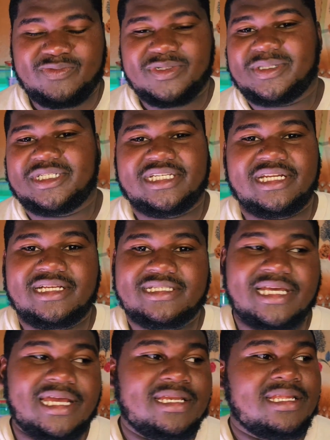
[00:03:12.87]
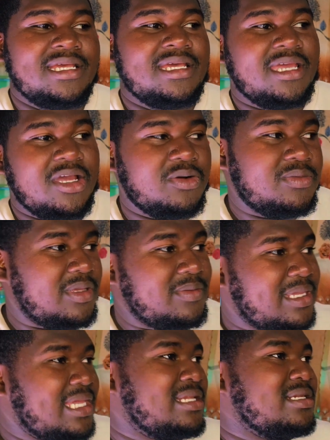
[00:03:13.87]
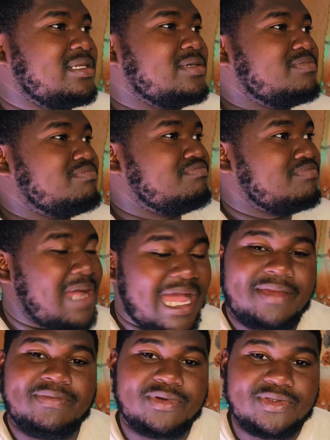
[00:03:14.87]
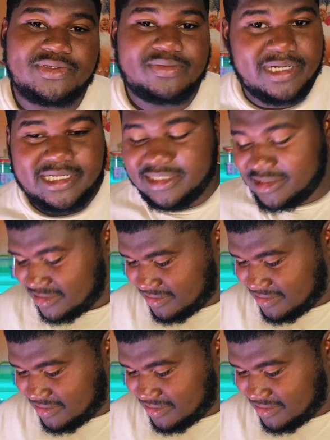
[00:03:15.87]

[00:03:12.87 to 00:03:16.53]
the professional that help them get the IPO to the market.